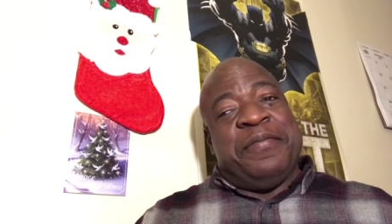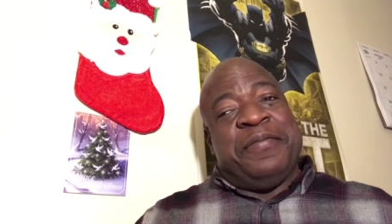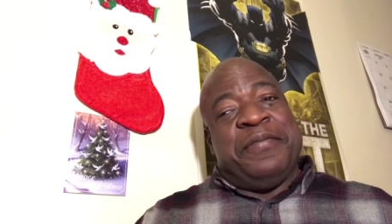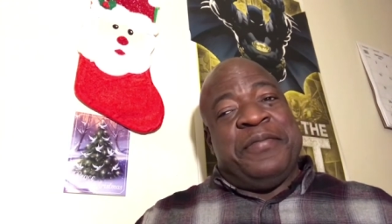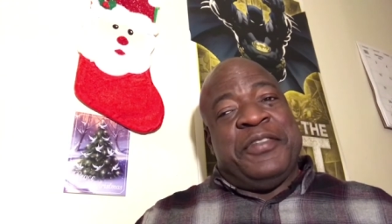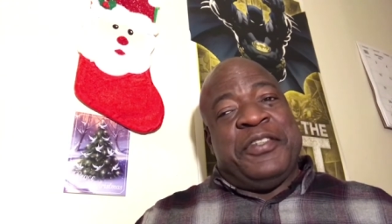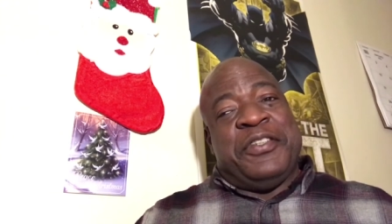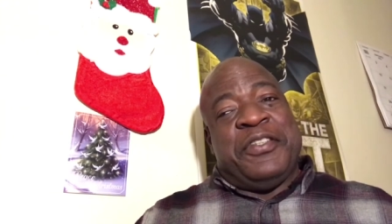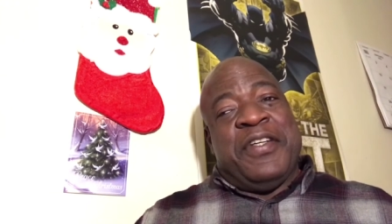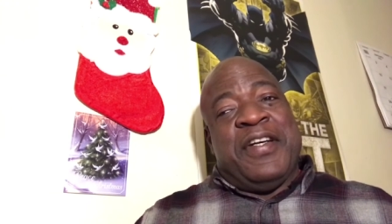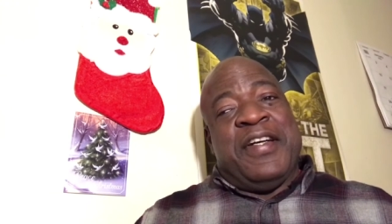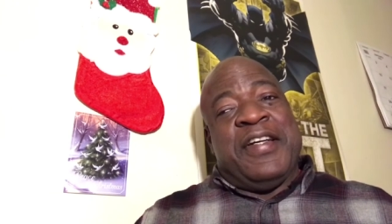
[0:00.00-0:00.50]

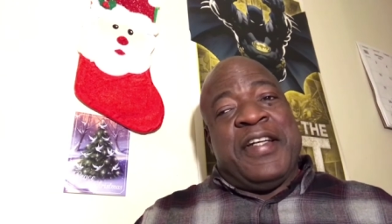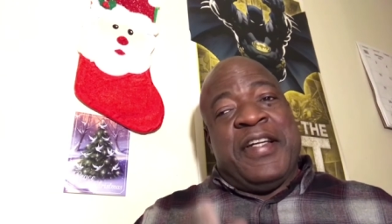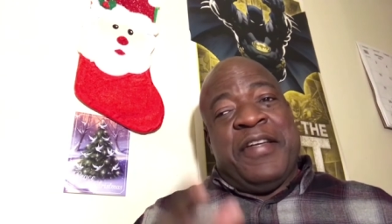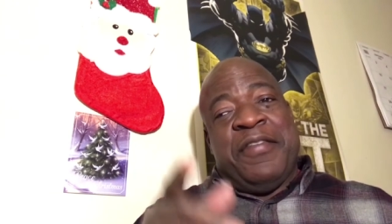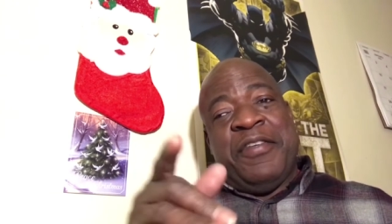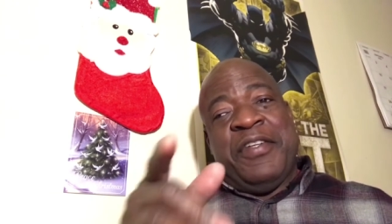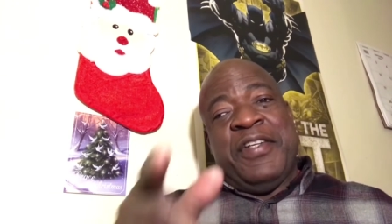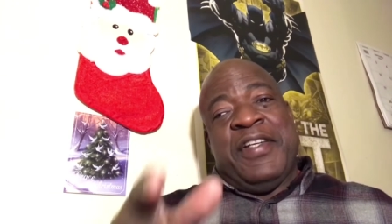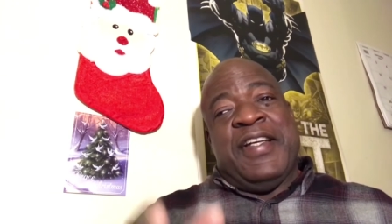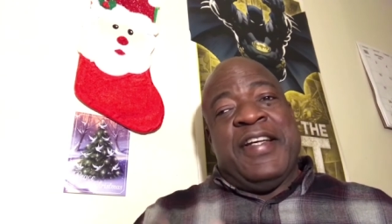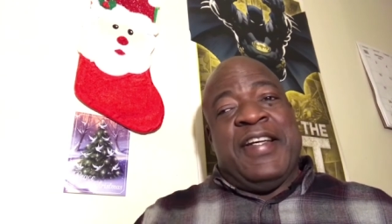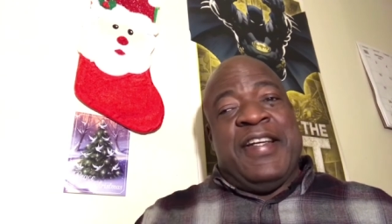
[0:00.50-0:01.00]
So I'll give
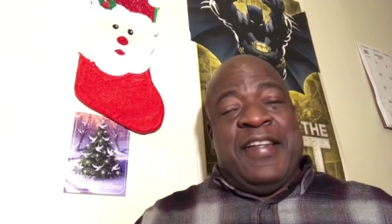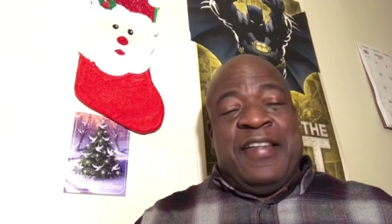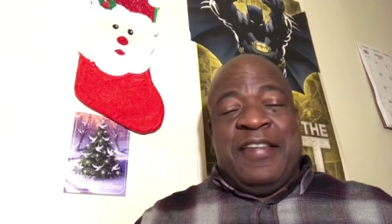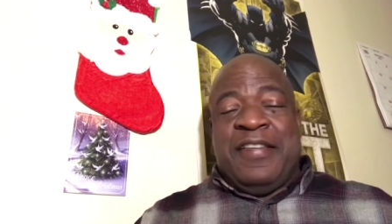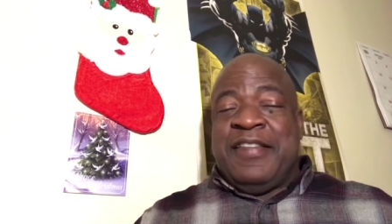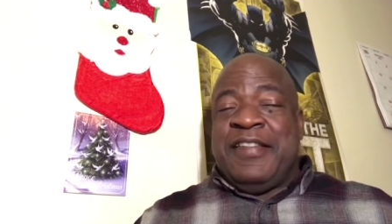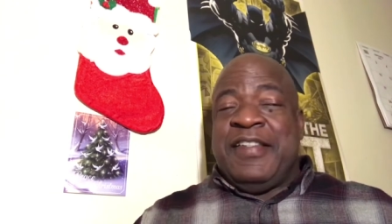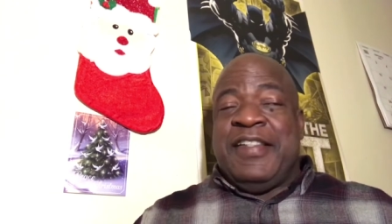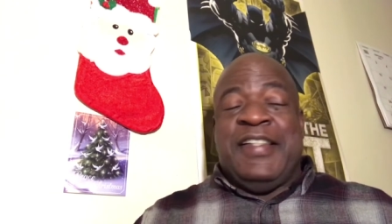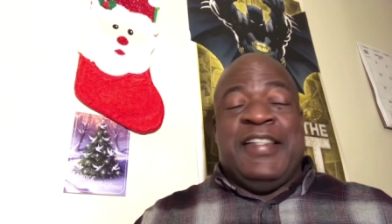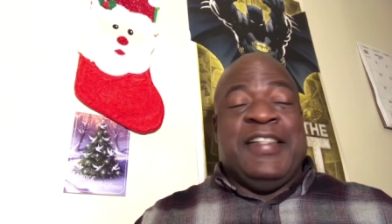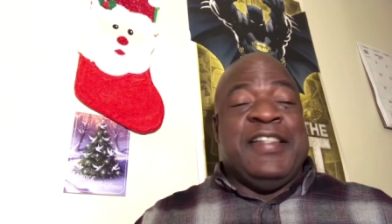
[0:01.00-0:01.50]
you that.
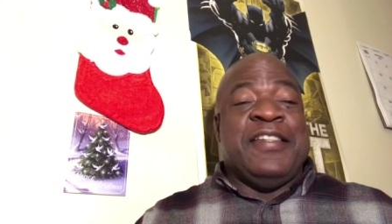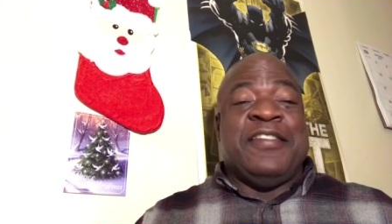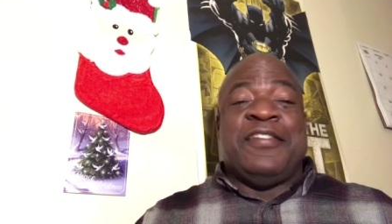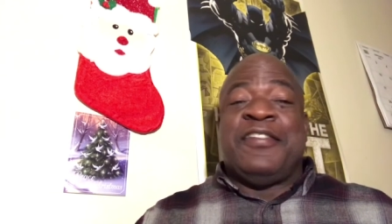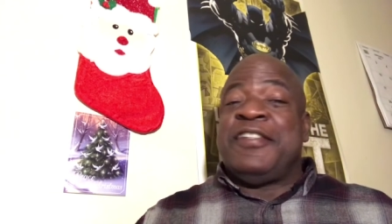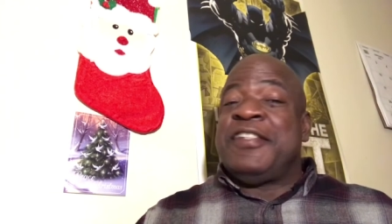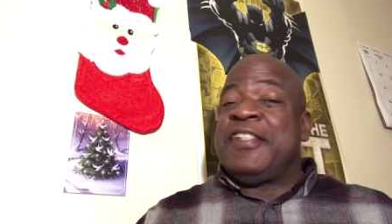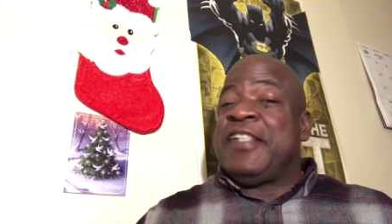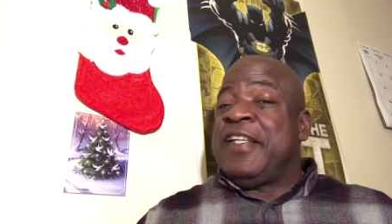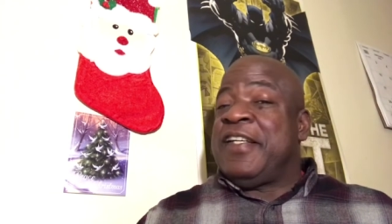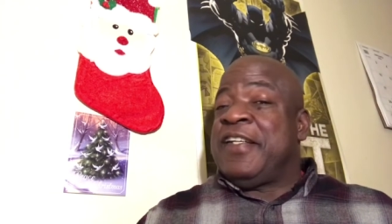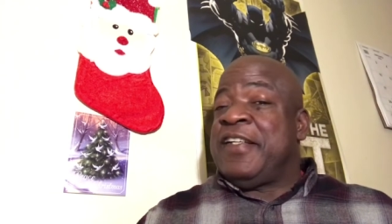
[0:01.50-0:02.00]
He didn't
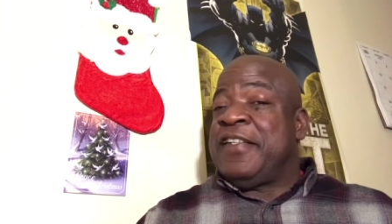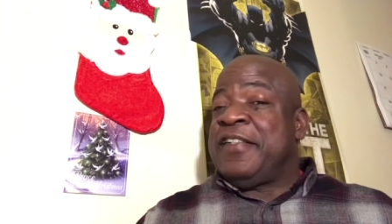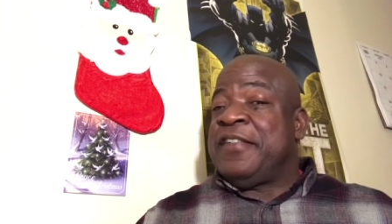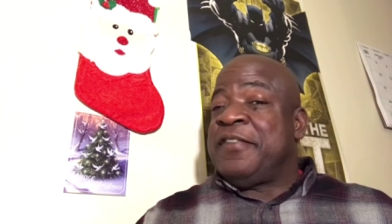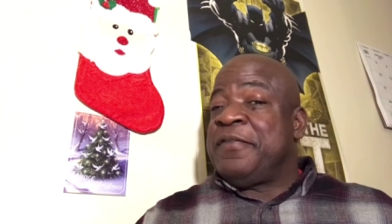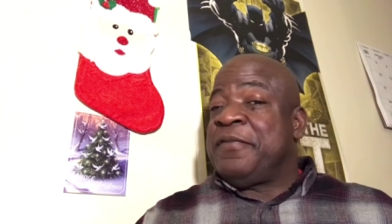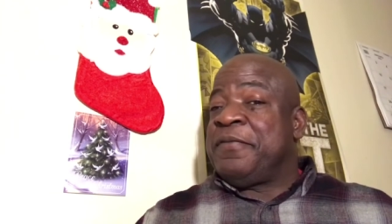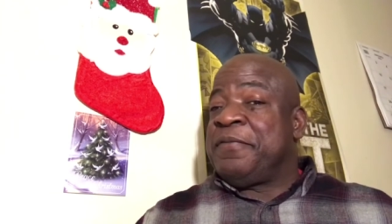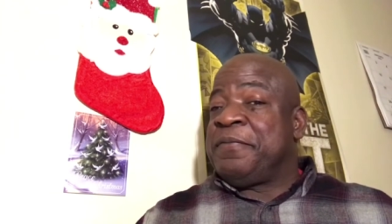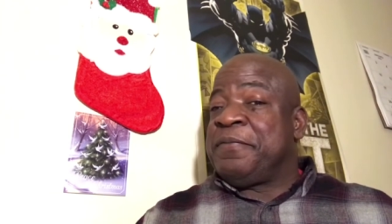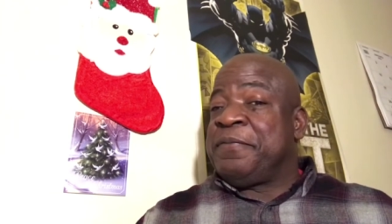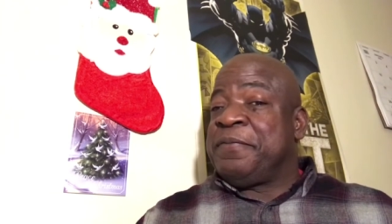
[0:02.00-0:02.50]
sign it.
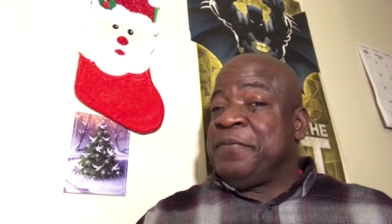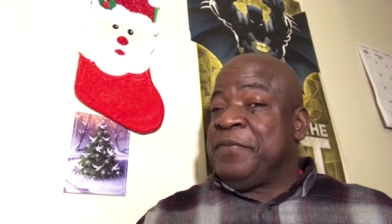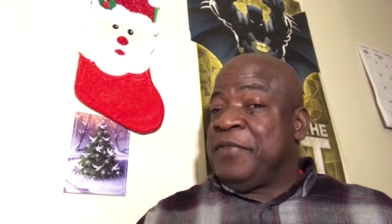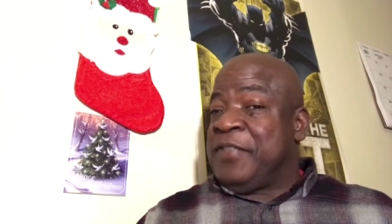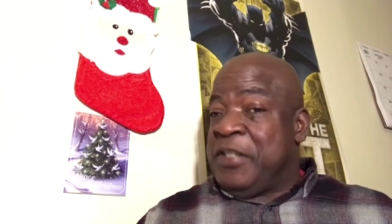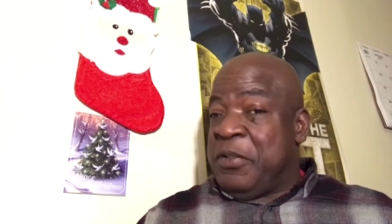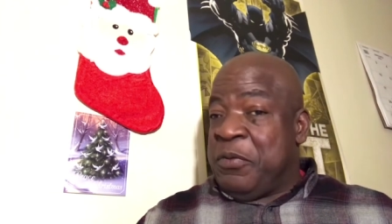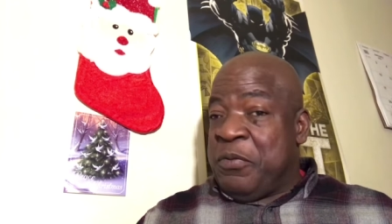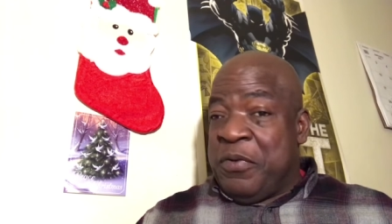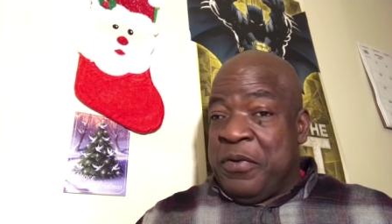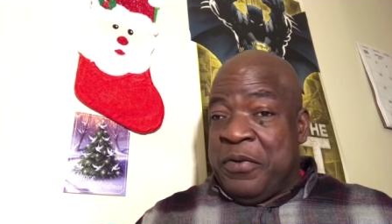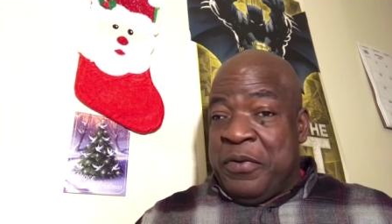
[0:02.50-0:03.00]

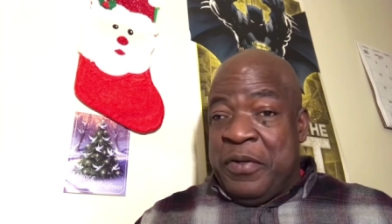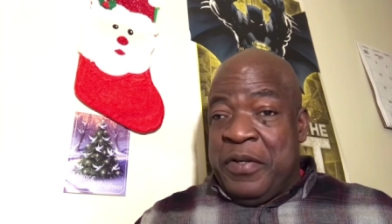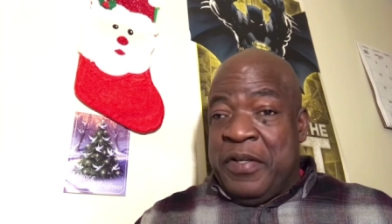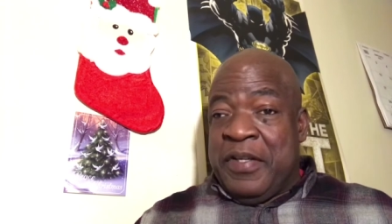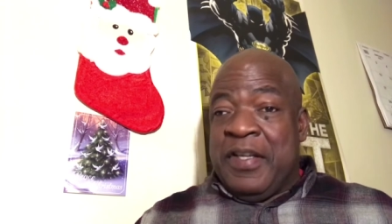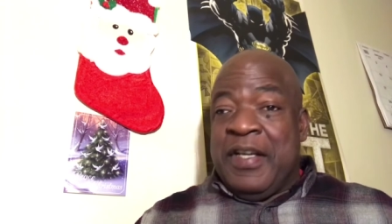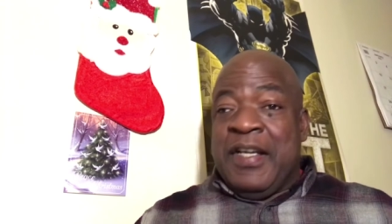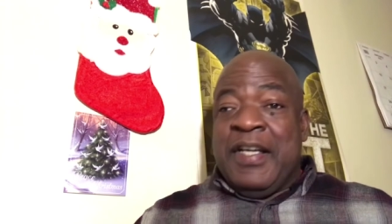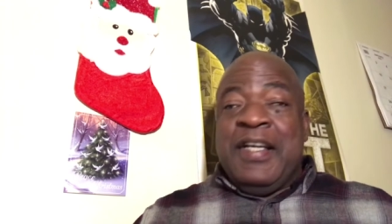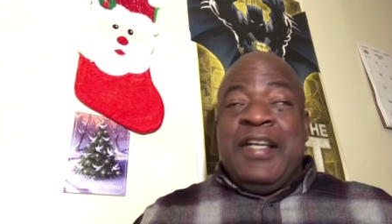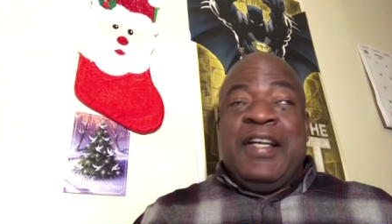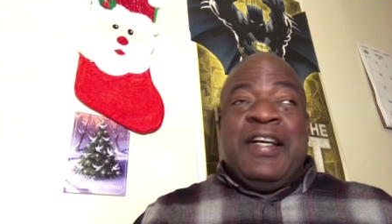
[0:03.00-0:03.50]
You won't be,
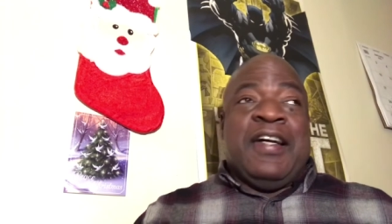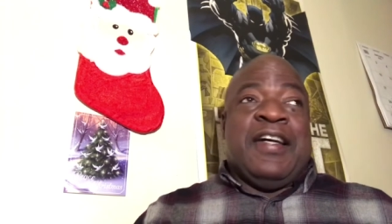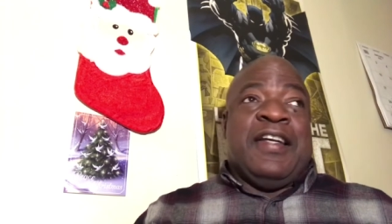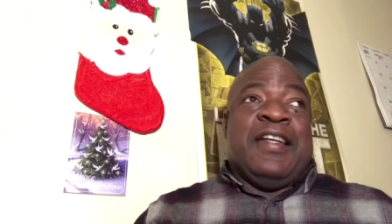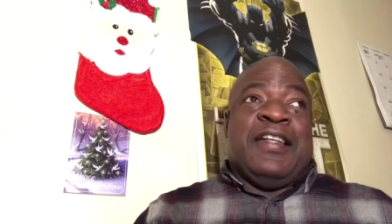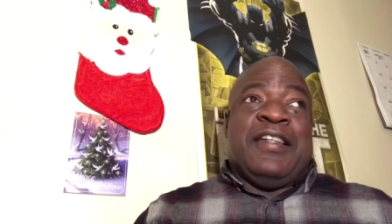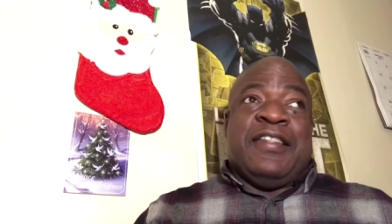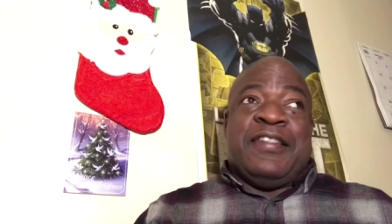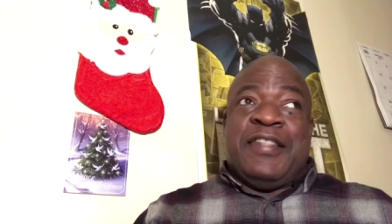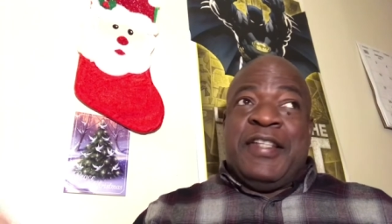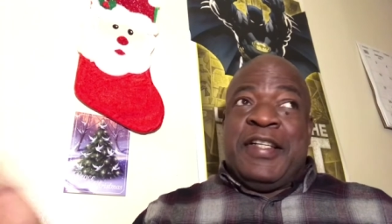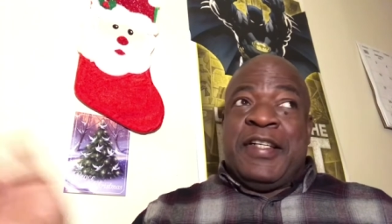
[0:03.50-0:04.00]

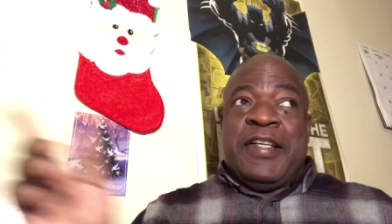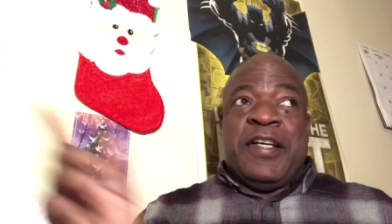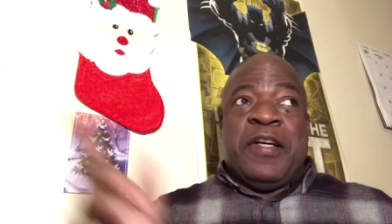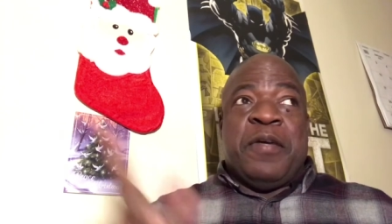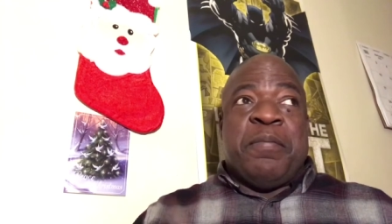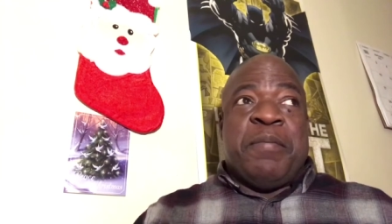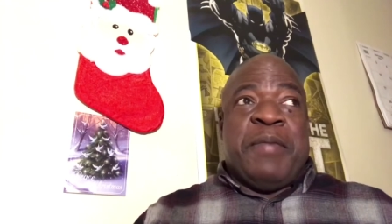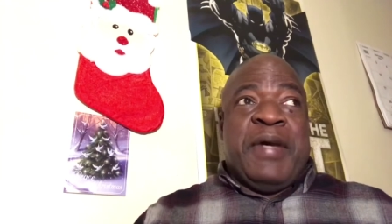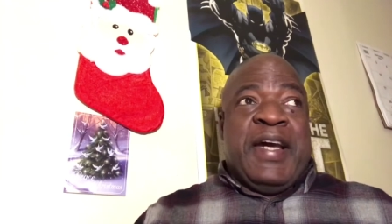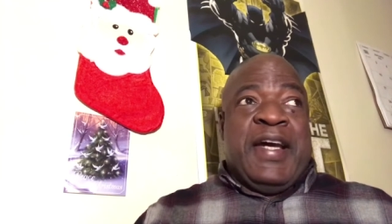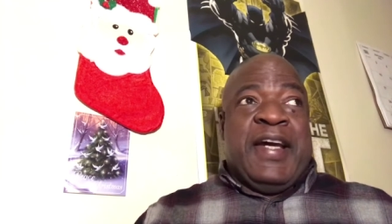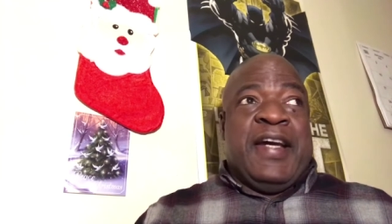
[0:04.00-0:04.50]
unless they come
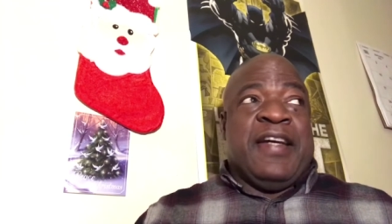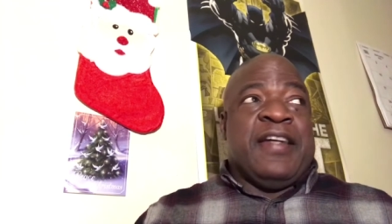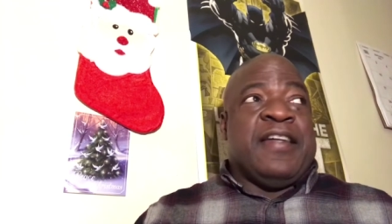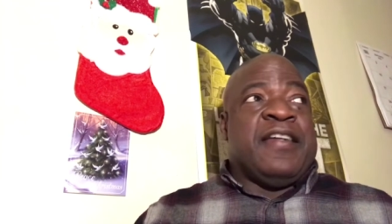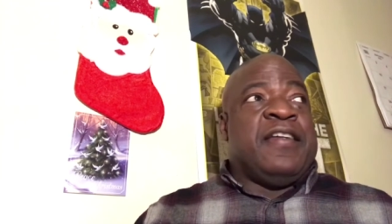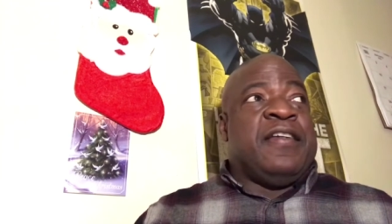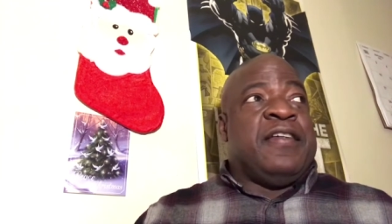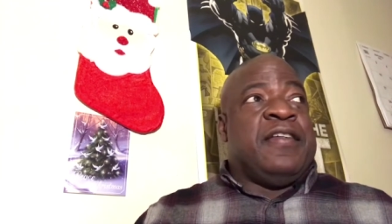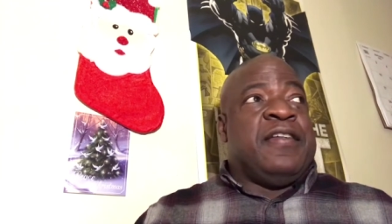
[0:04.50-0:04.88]
back